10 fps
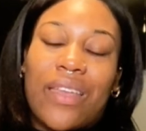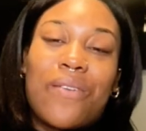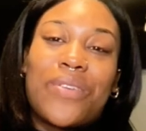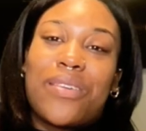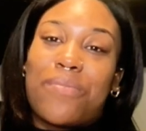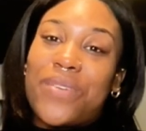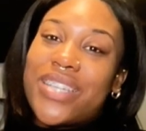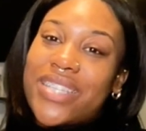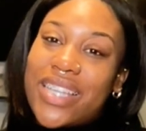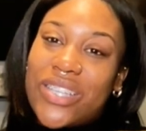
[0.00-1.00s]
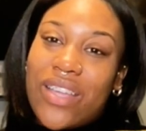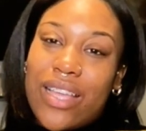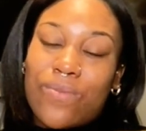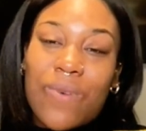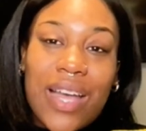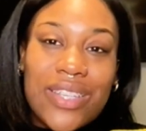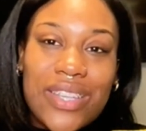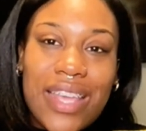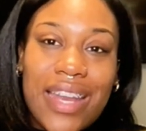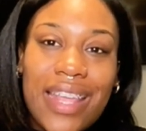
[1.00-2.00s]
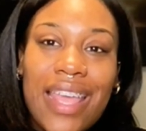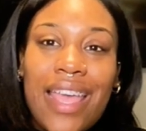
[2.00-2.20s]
I really appreciate you guys watching.